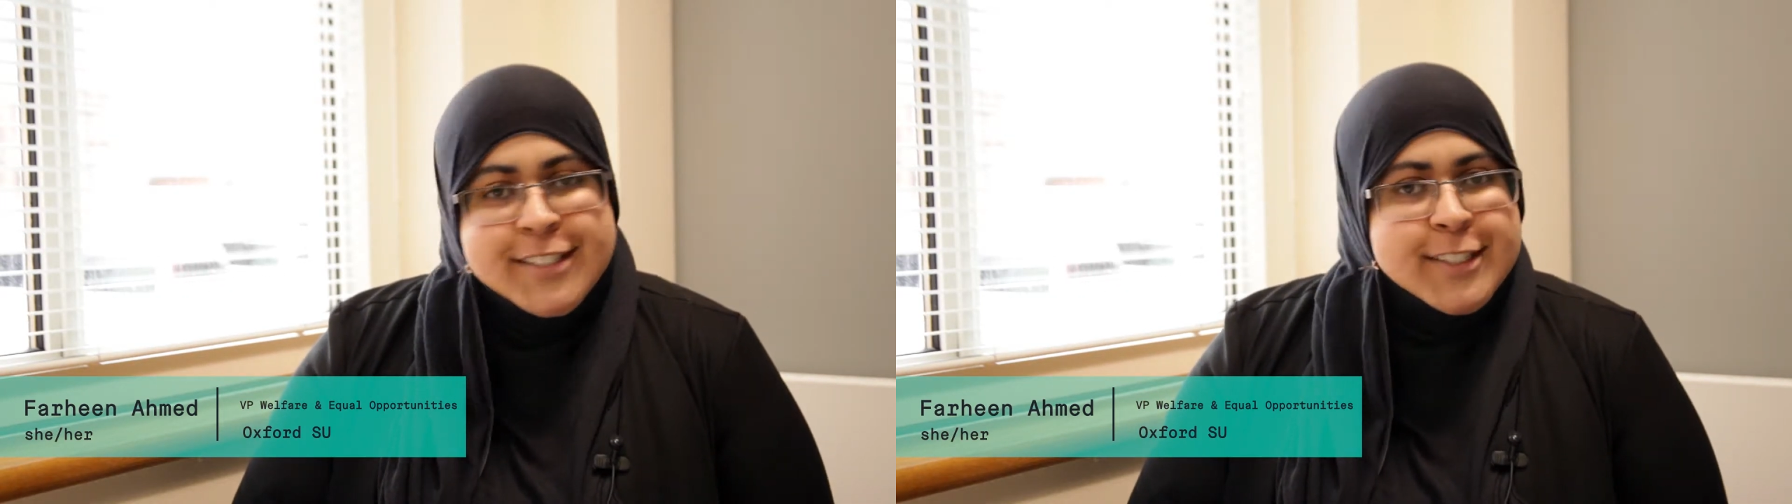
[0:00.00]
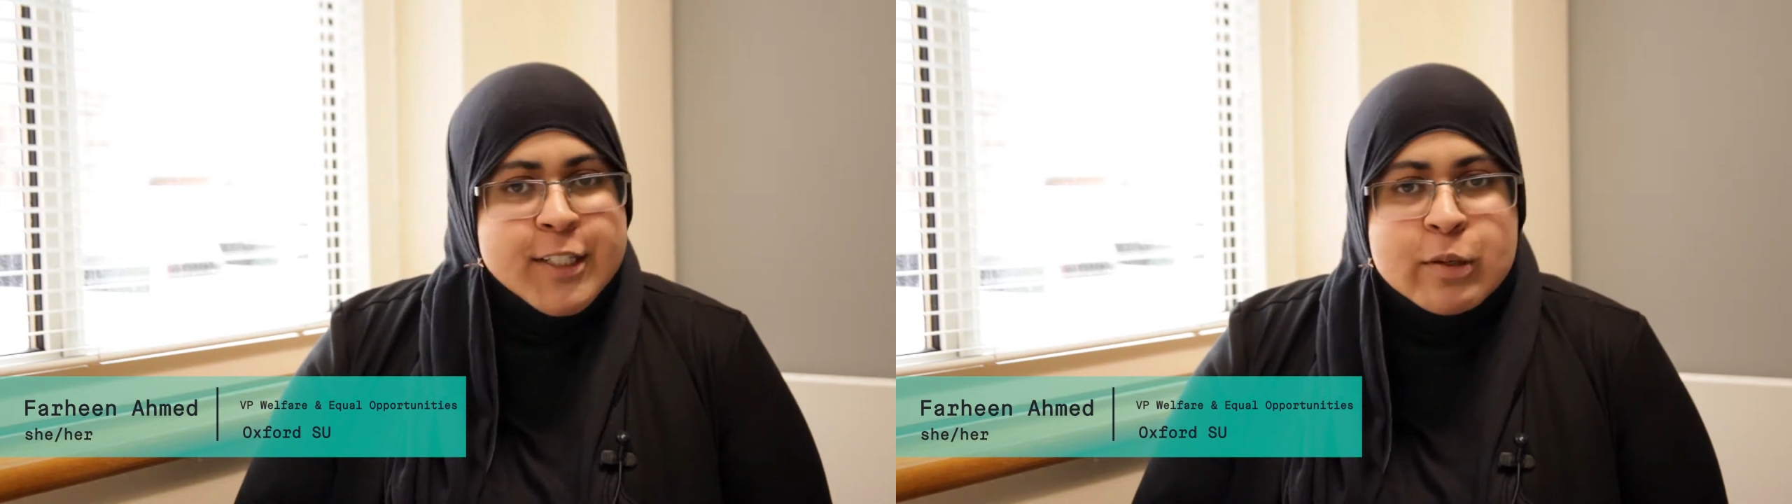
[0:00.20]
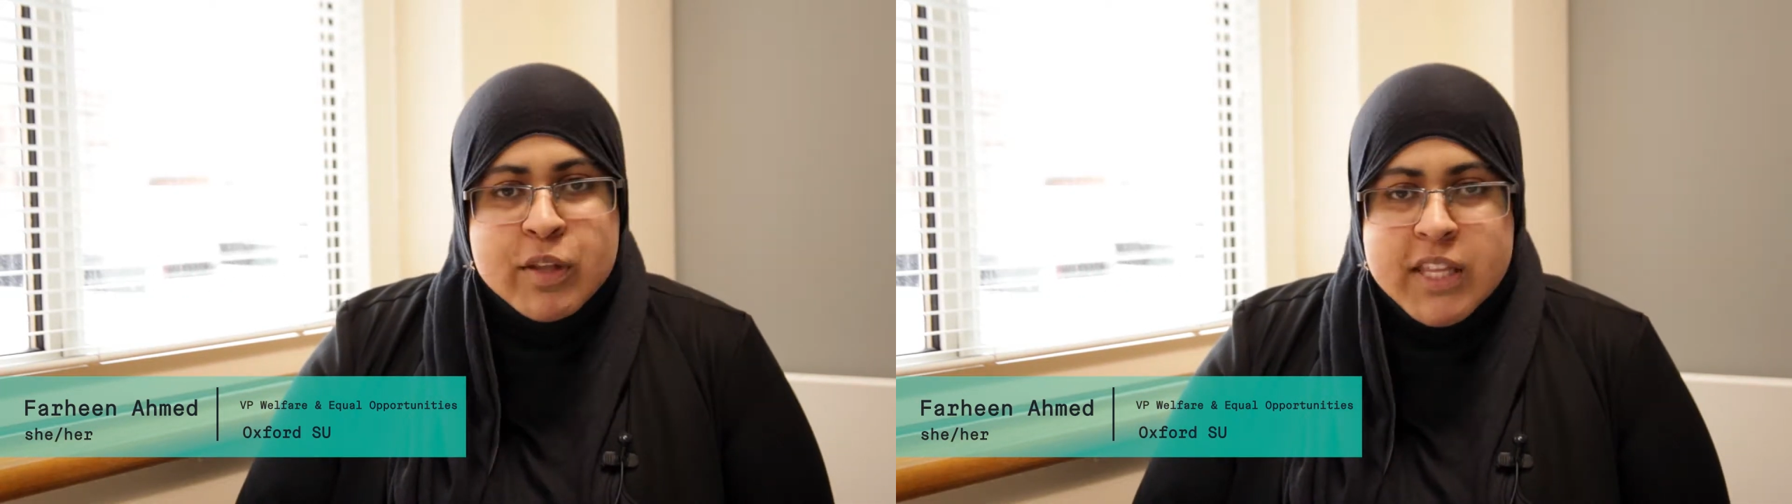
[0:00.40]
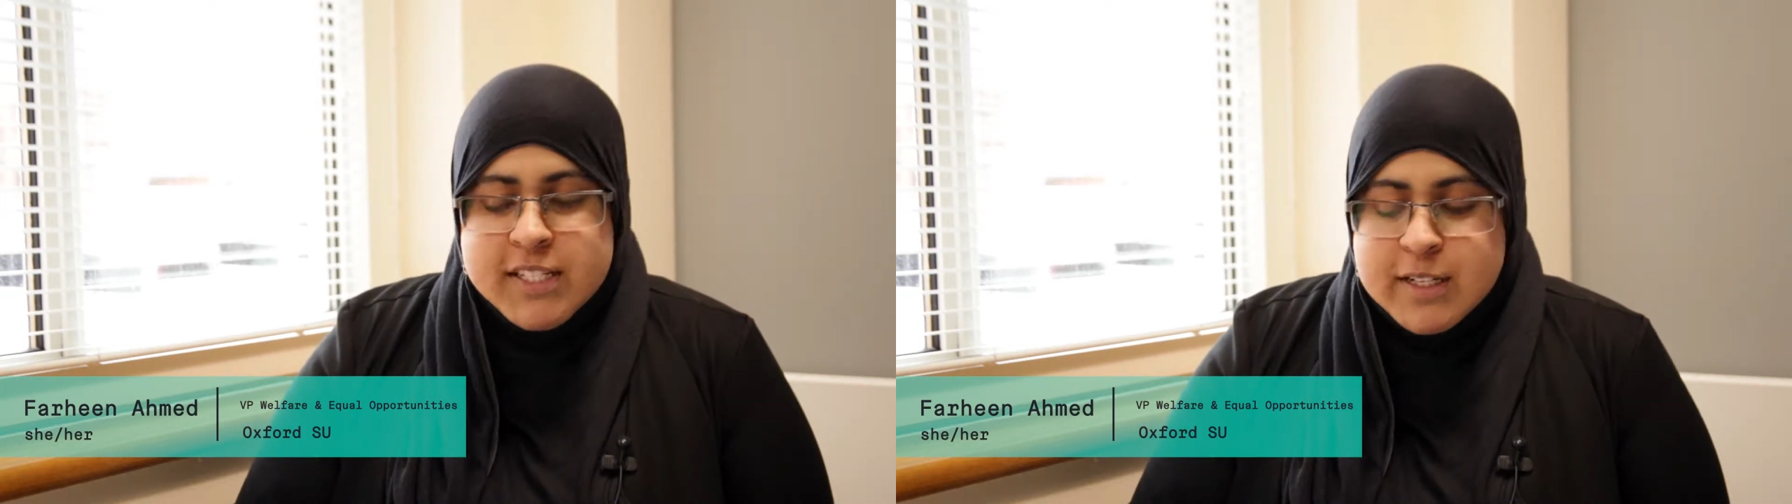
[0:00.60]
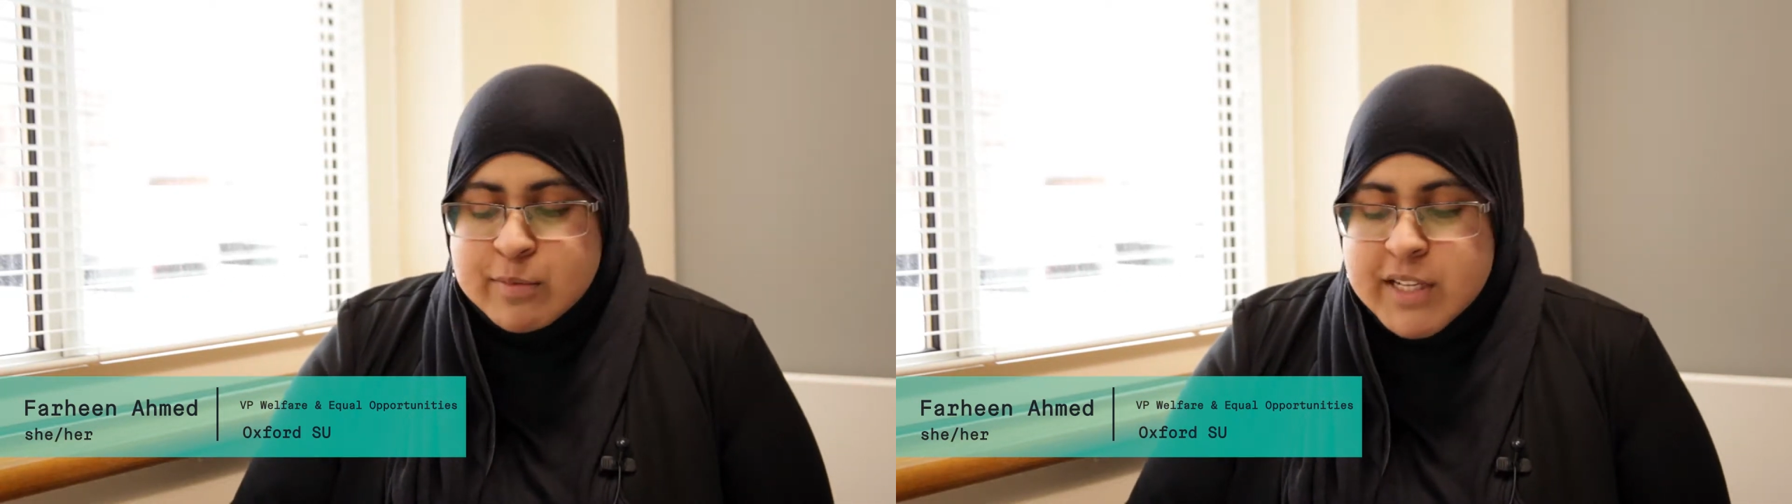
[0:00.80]
just a couple of
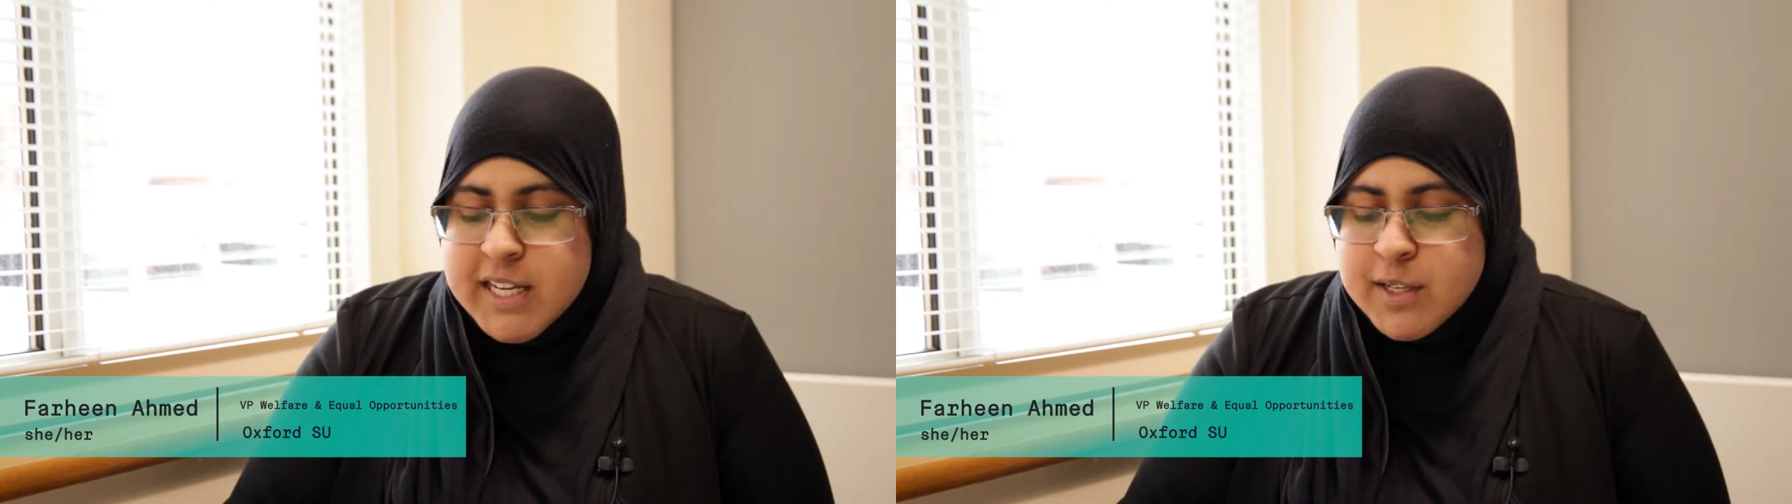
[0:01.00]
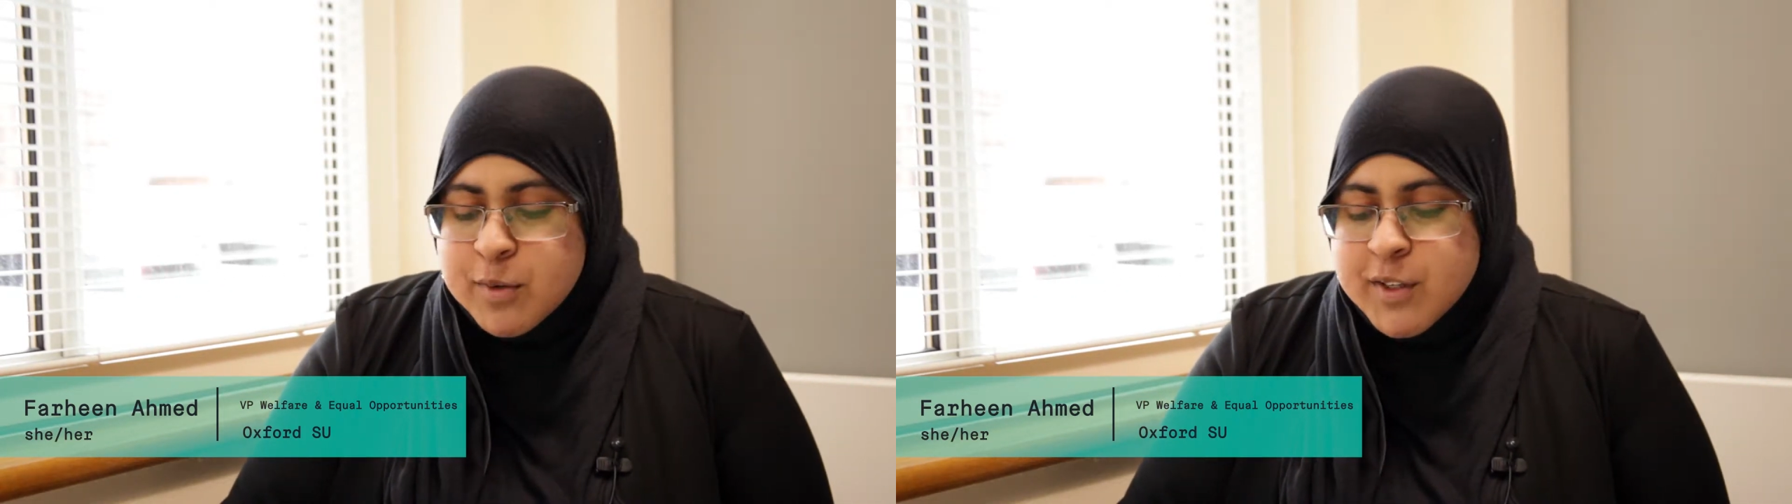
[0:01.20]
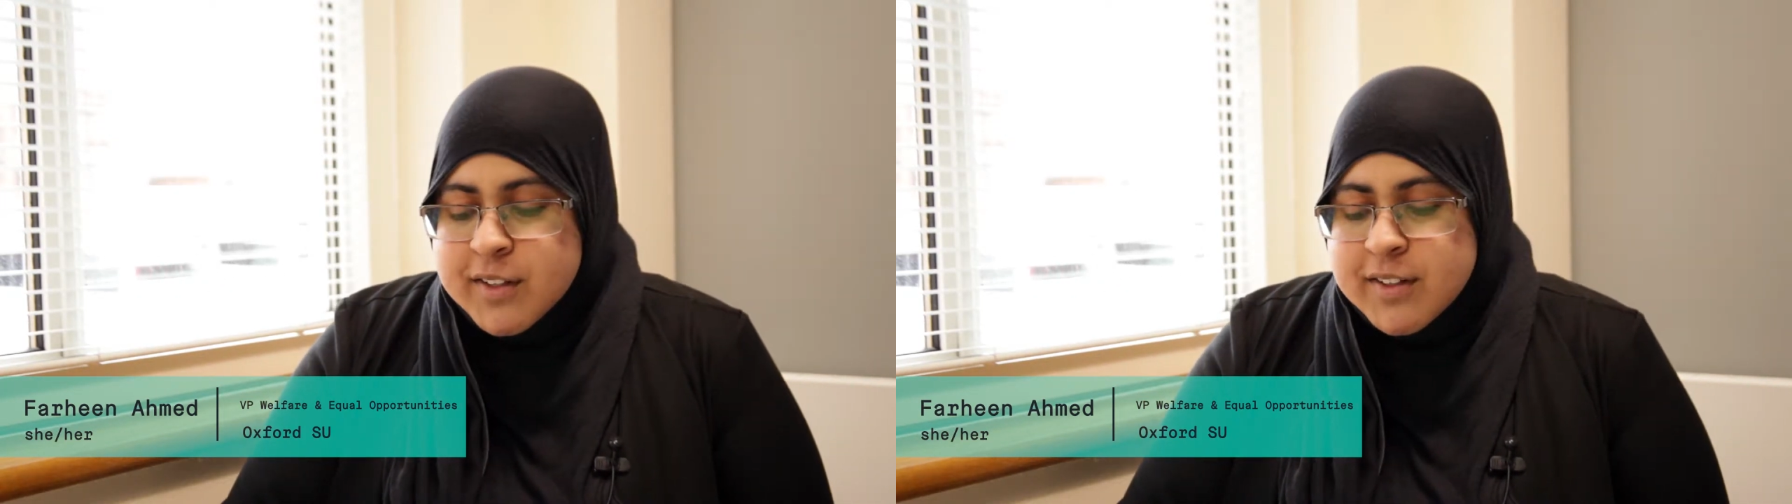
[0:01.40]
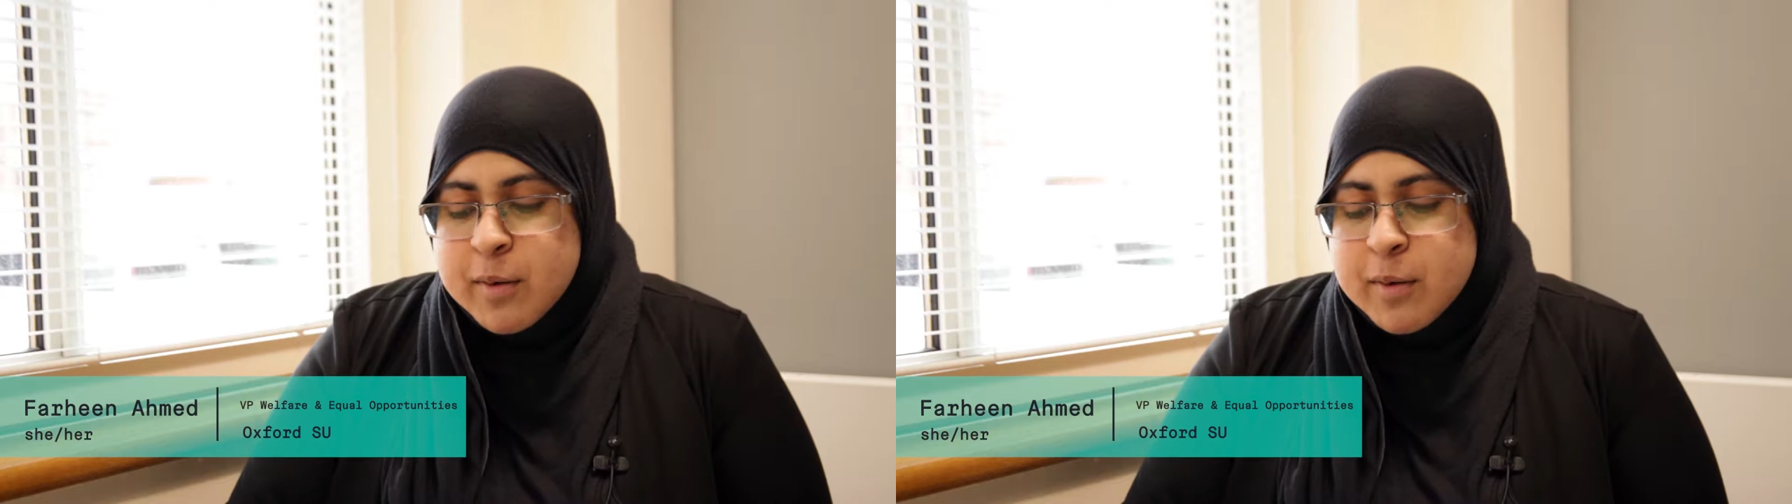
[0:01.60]
things to update you on,